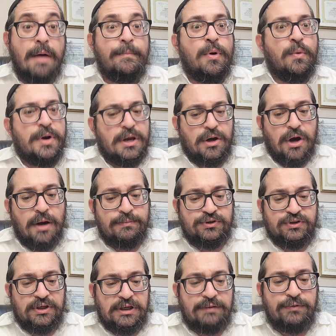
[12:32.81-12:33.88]
But when it comes
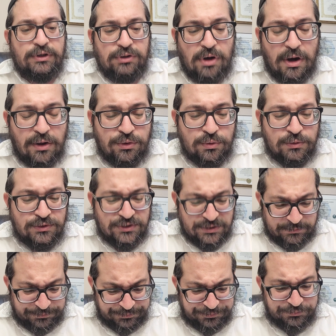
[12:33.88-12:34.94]
to giving to
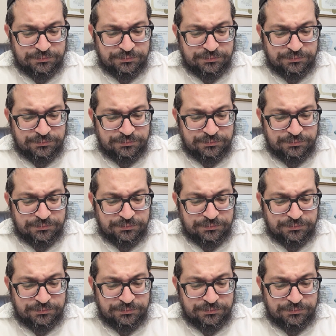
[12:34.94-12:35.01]
others,